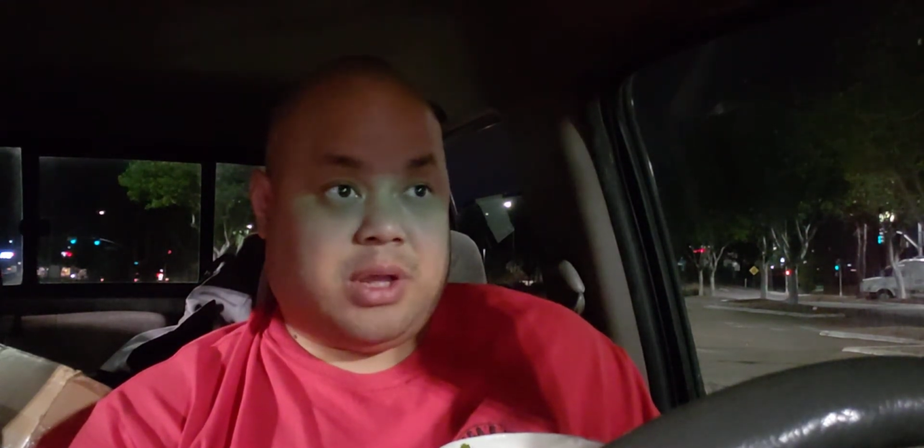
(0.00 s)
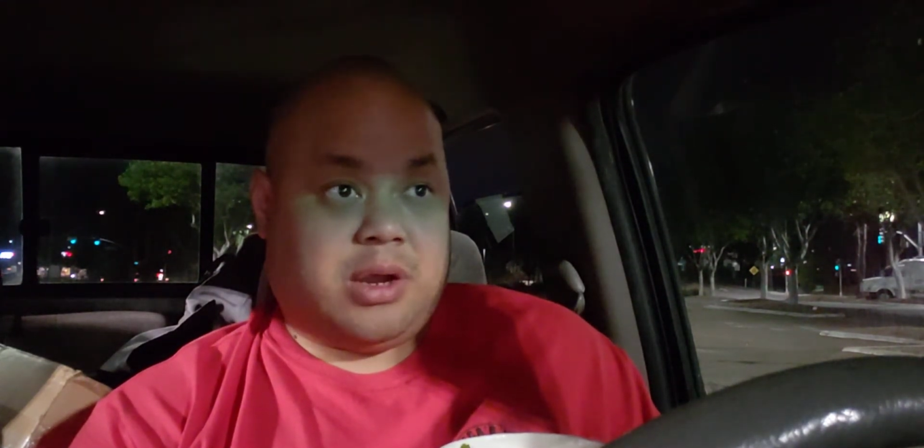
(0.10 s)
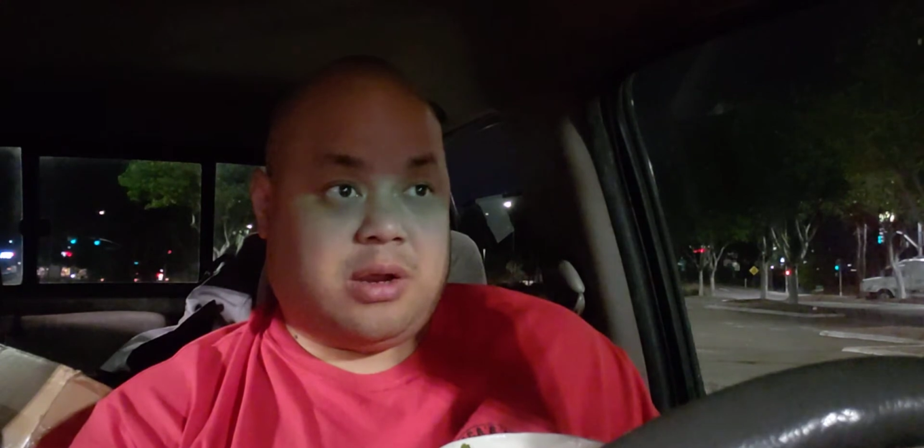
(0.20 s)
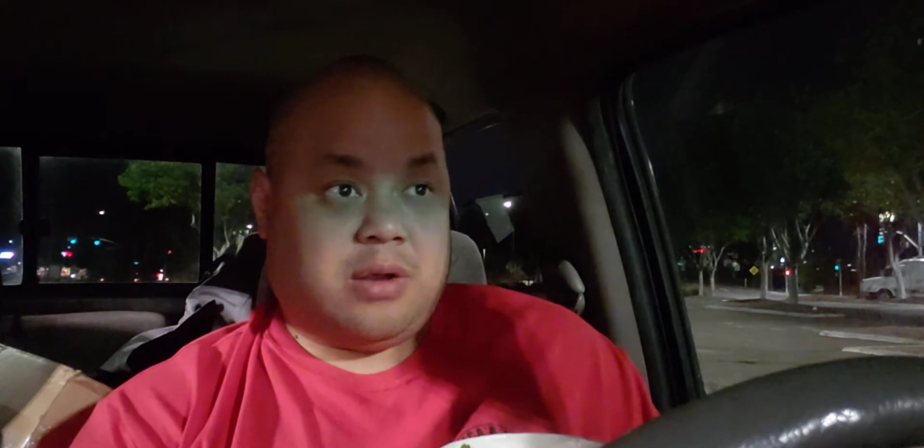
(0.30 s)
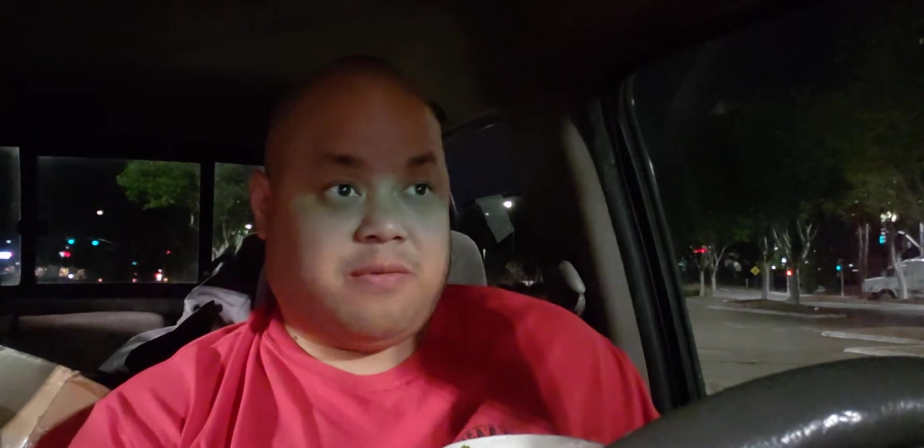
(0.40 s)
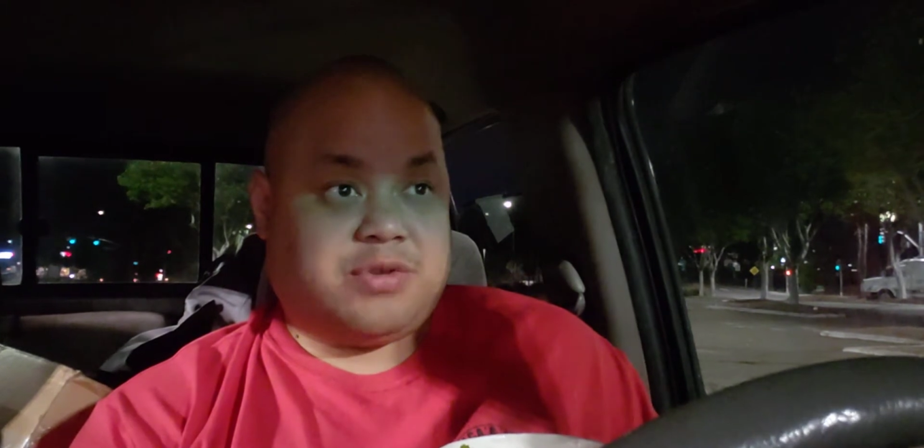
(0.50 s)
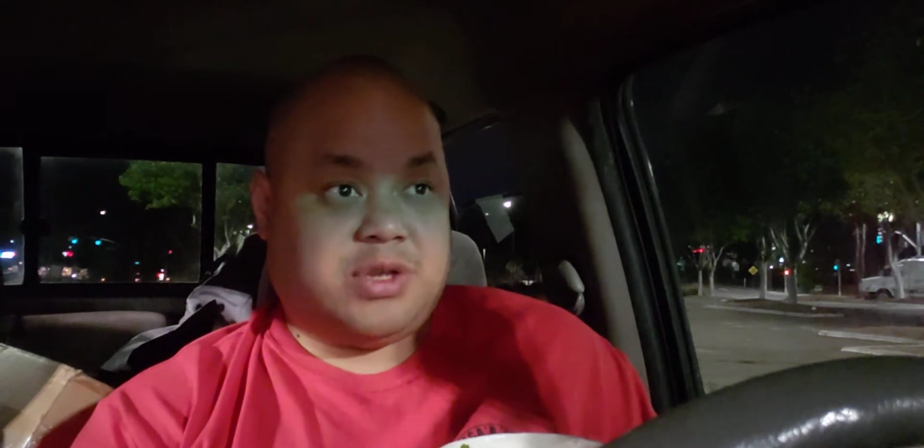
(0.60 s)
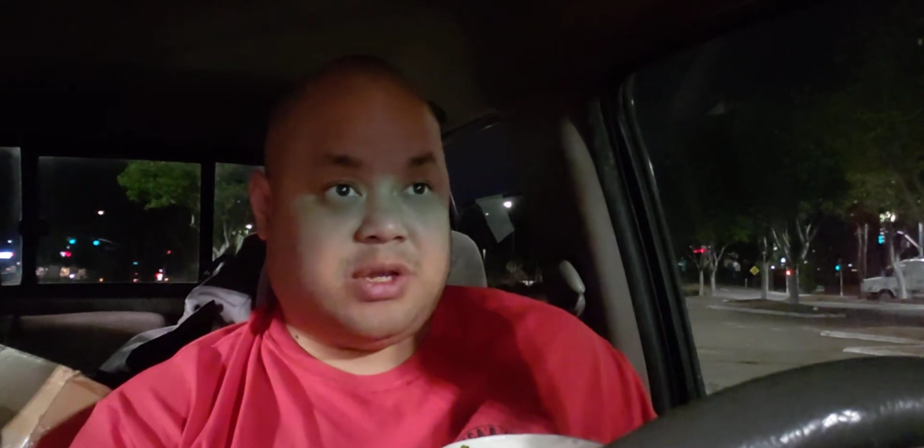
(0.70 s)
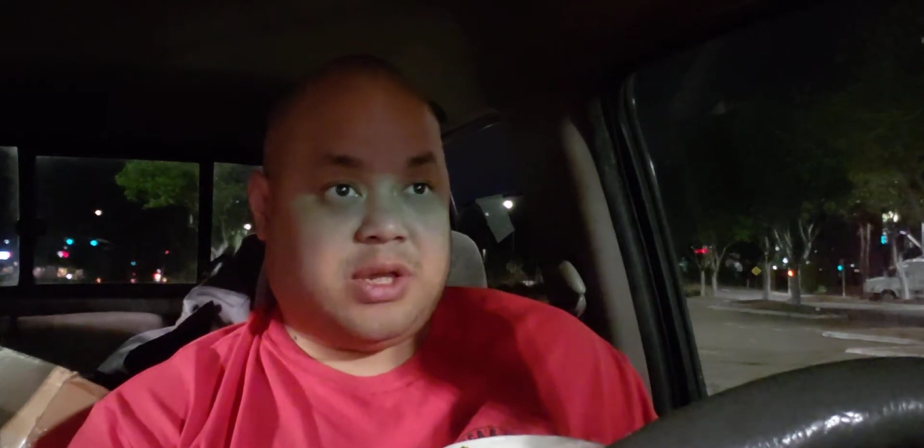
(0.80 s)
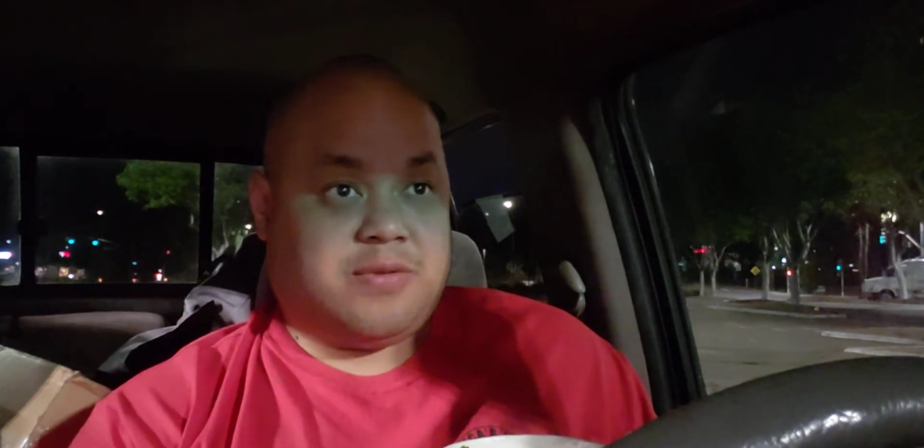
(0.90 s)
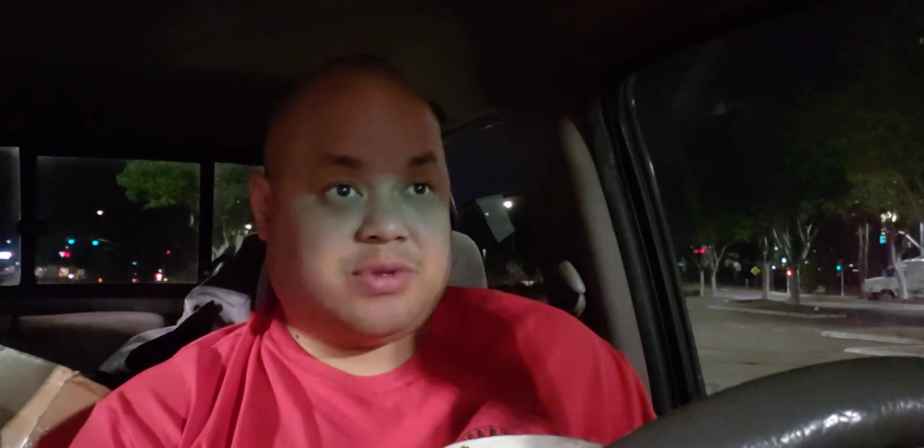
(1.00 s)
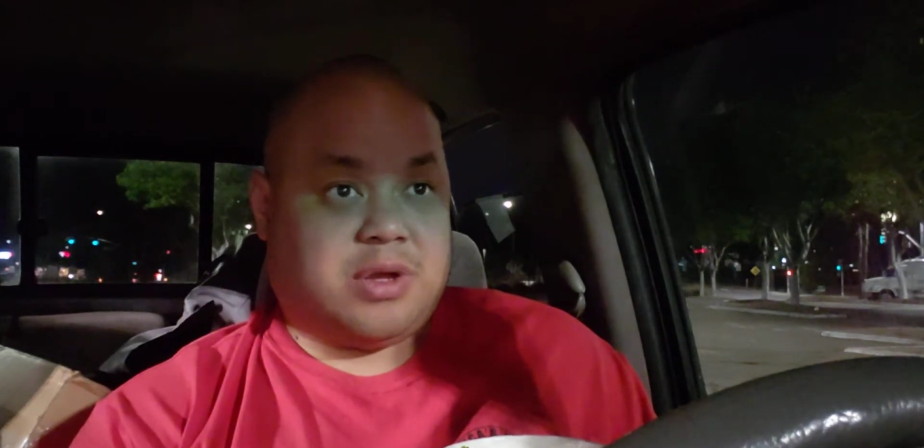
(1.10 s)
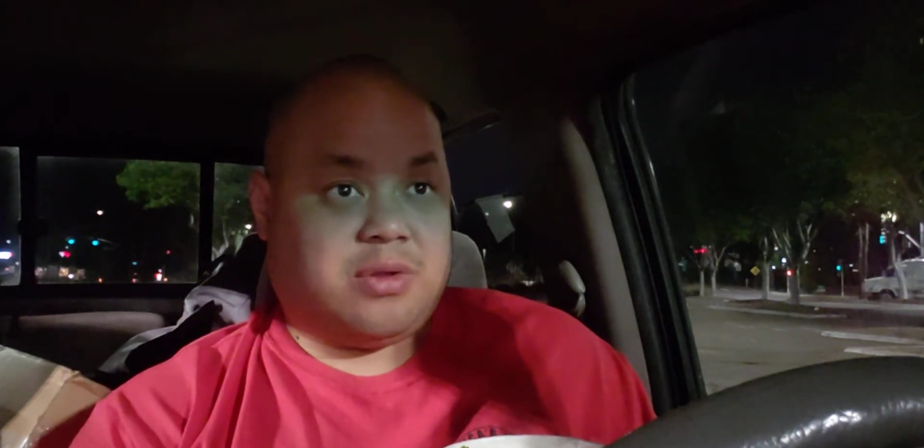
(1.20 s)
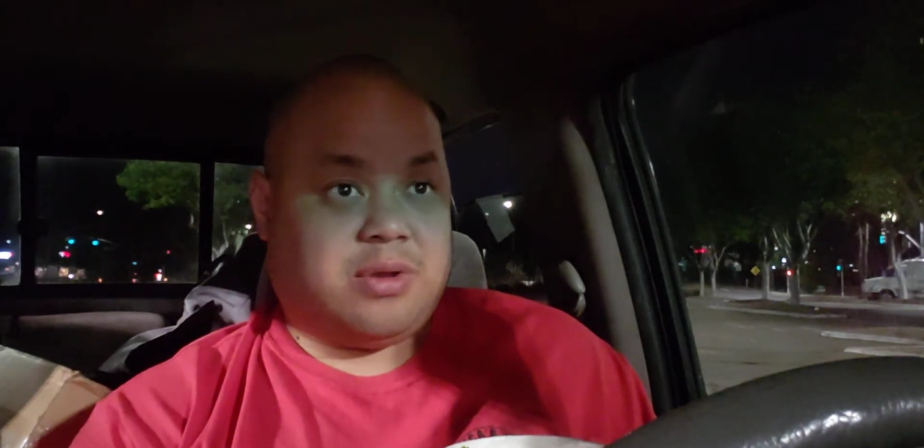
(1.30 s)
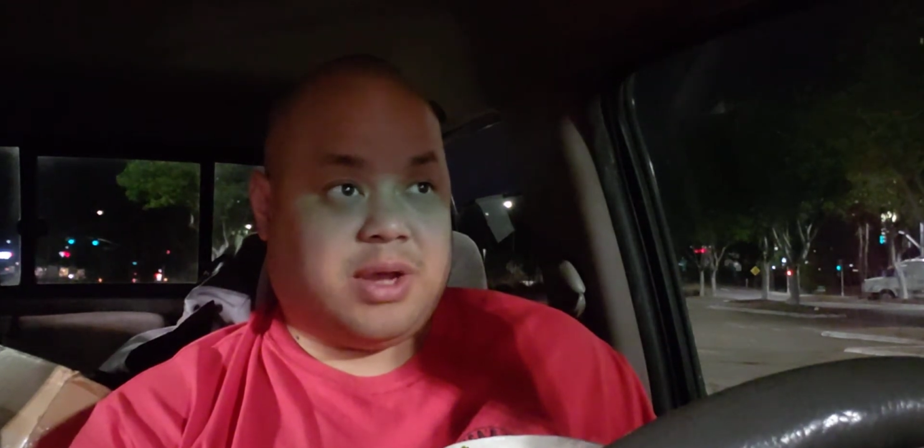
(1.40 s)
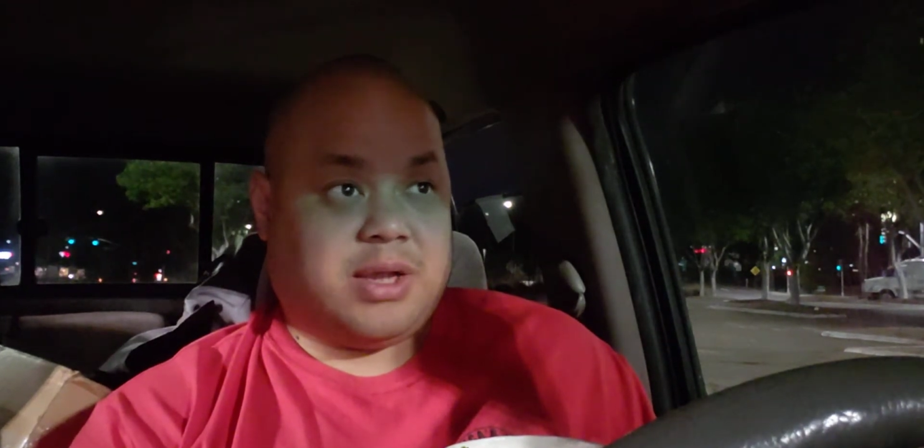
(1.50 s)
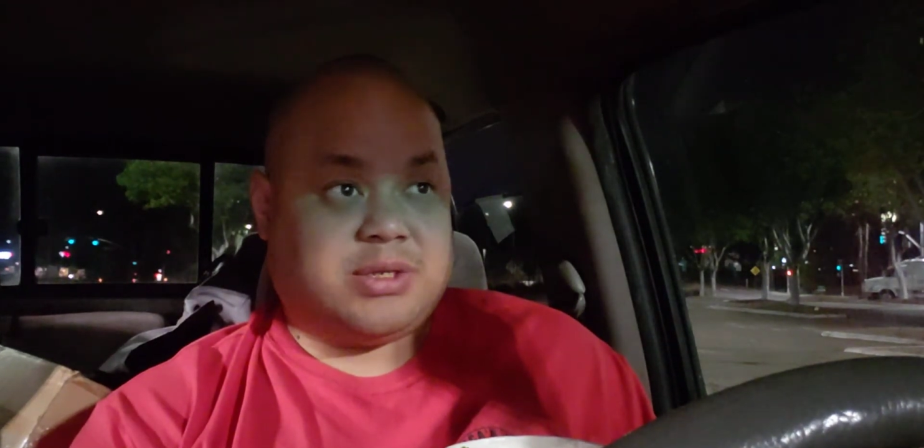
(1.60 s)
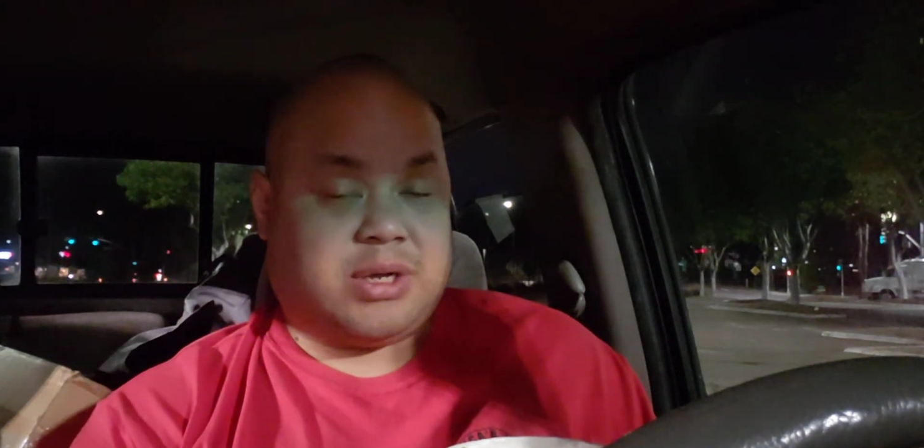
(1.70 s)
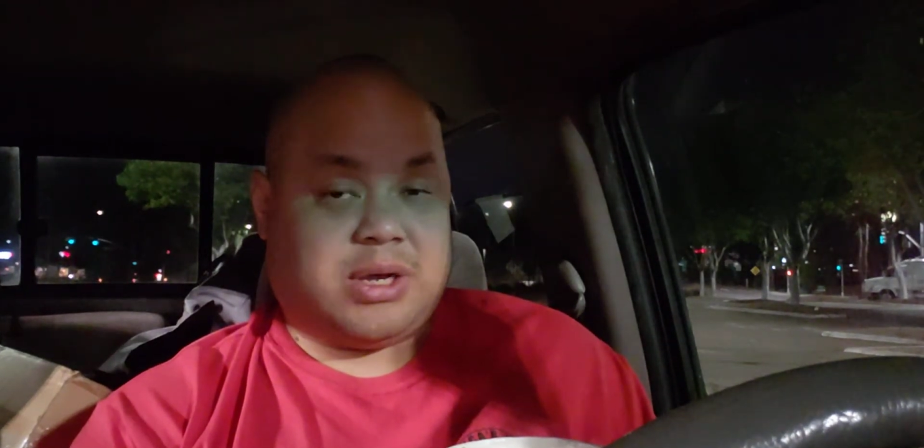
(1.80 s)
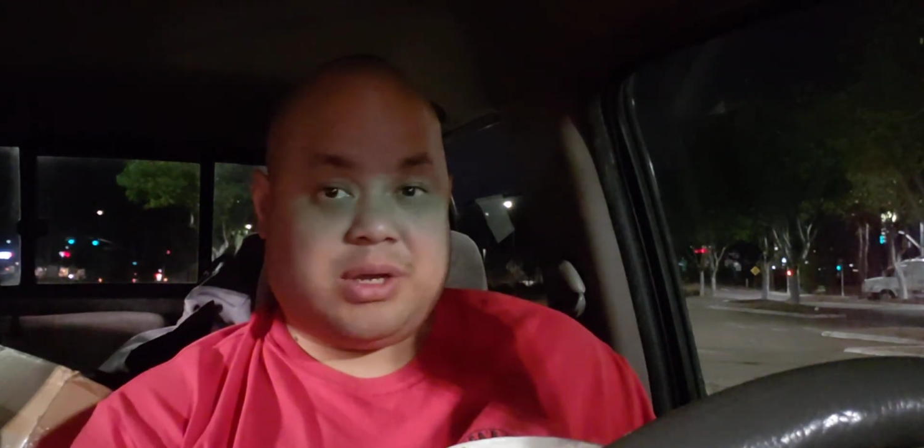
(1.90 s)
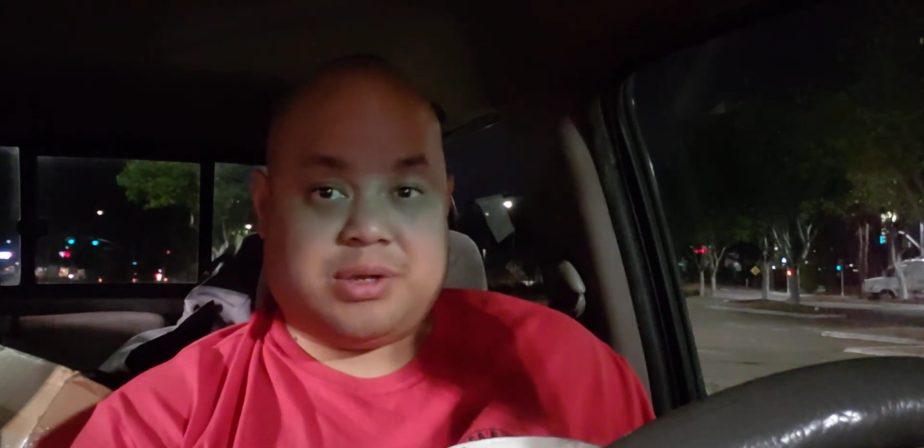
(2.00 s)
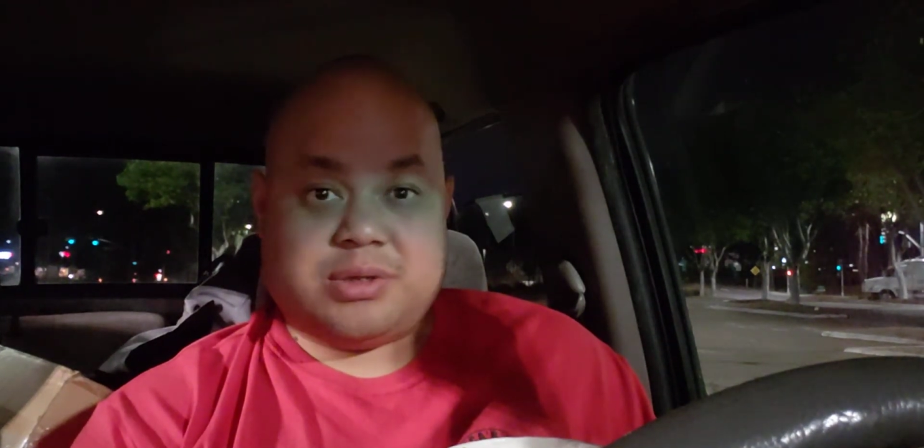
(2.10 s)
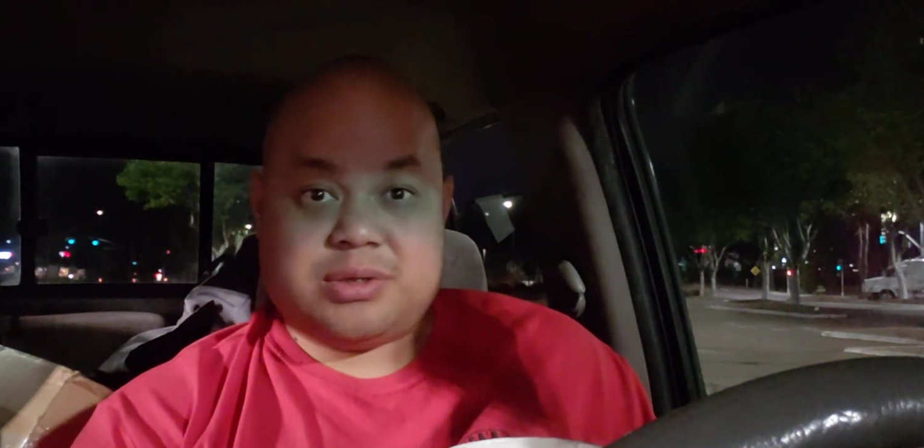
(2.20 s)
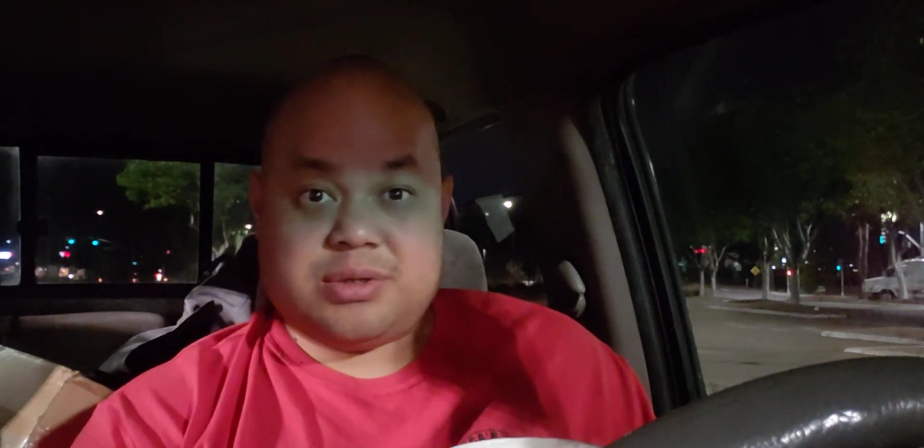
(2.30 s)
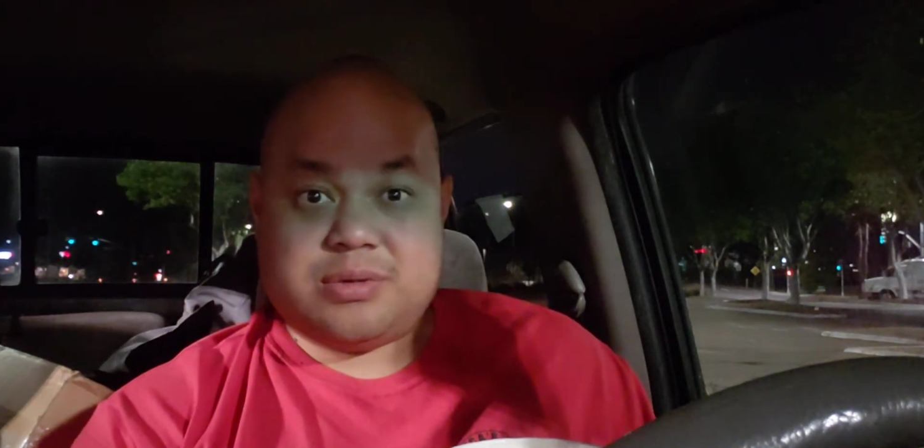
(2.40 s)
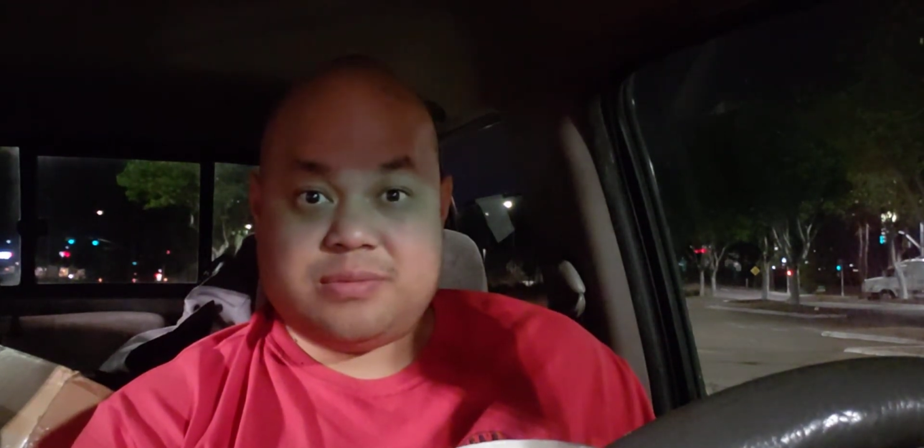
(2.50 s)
care if she gives other guys hugs.